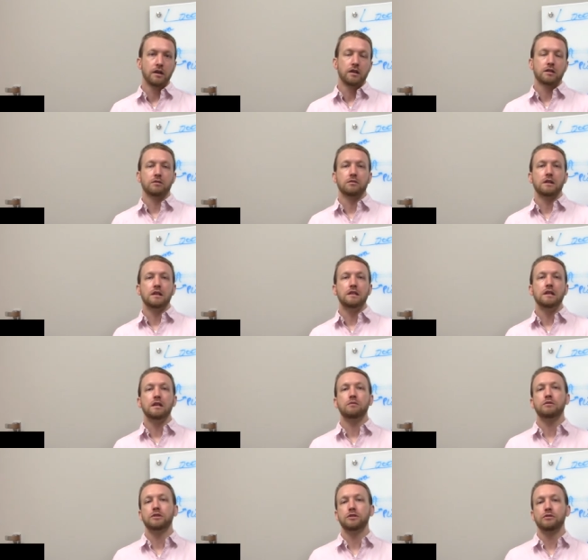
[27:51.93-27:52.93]
So what they did
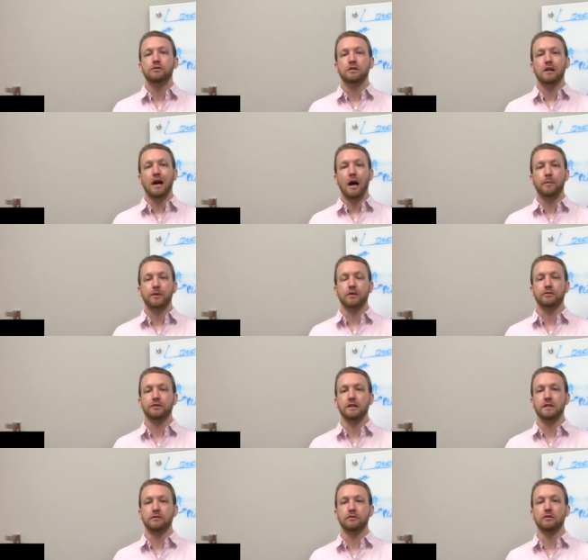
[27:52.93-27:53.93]
was use an optical
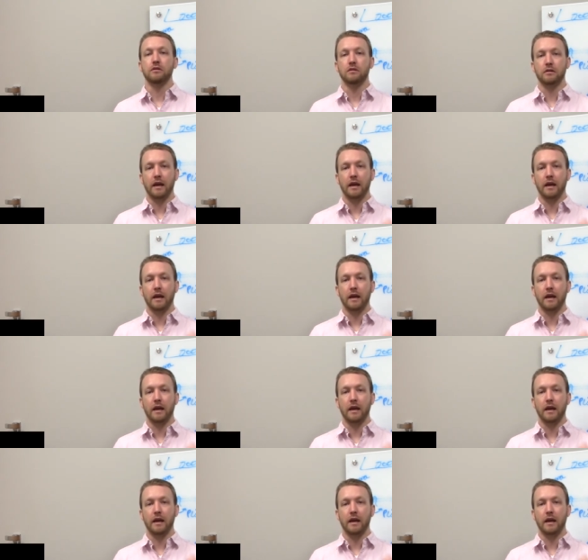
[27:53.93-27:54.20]
sensor to look